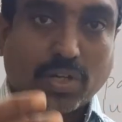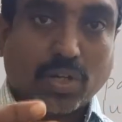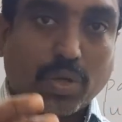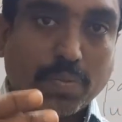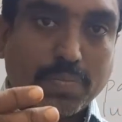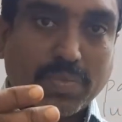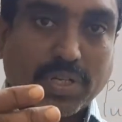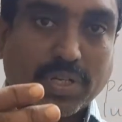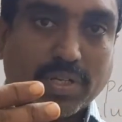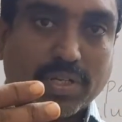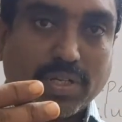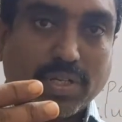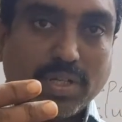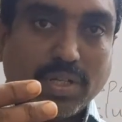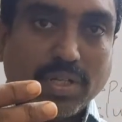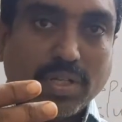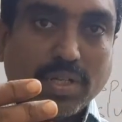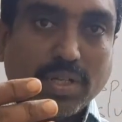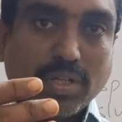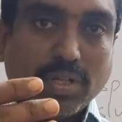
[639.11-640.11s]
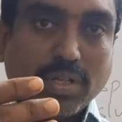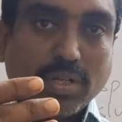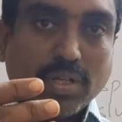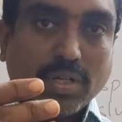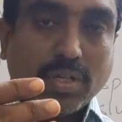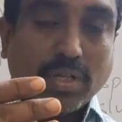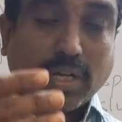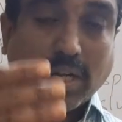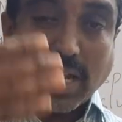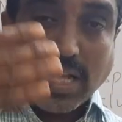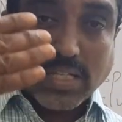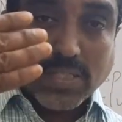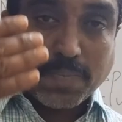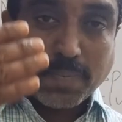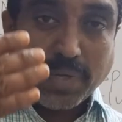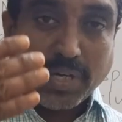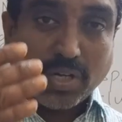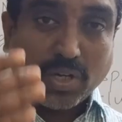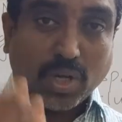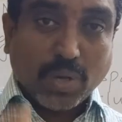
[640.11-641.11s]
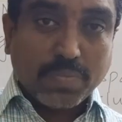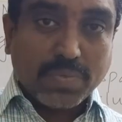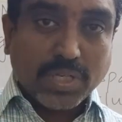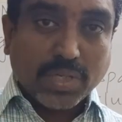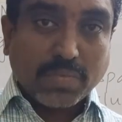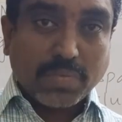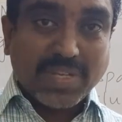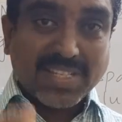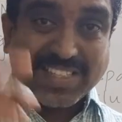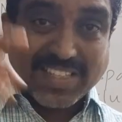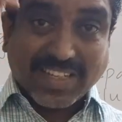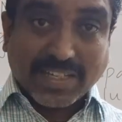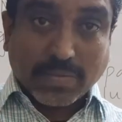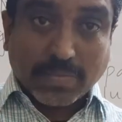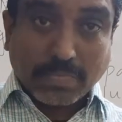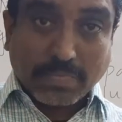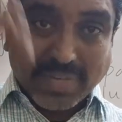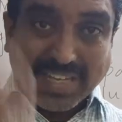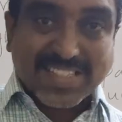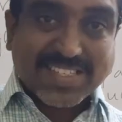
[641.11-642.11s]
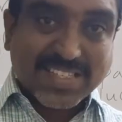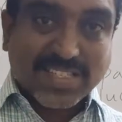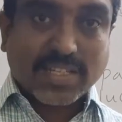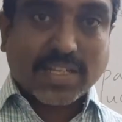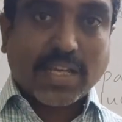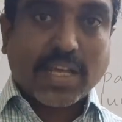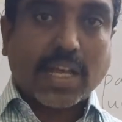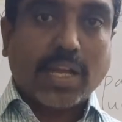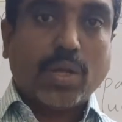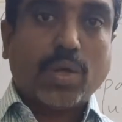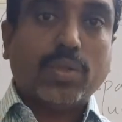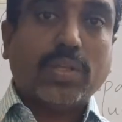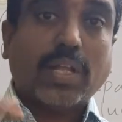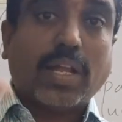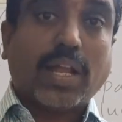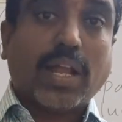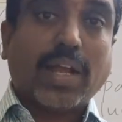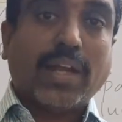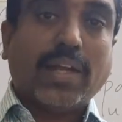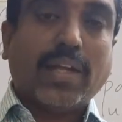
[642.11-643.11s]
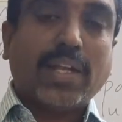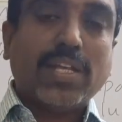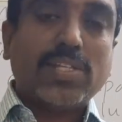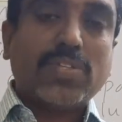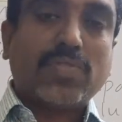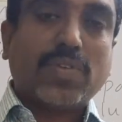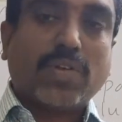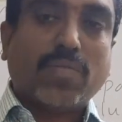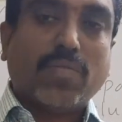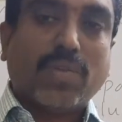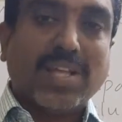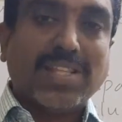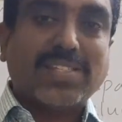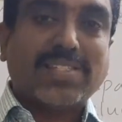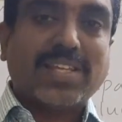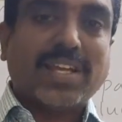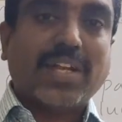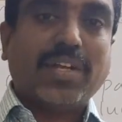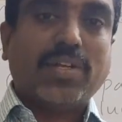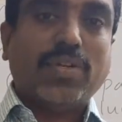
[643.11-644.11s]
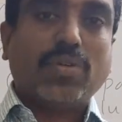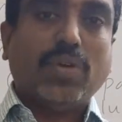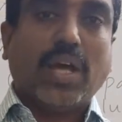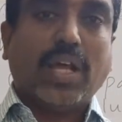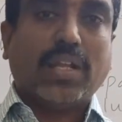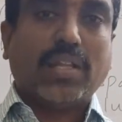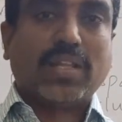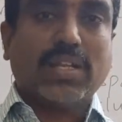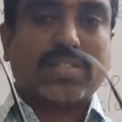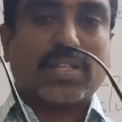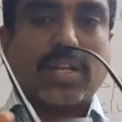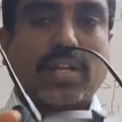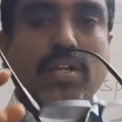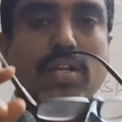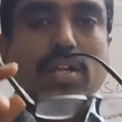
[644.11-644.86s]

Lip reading: object. Transparent object means it must allow the light rays from one side to another side.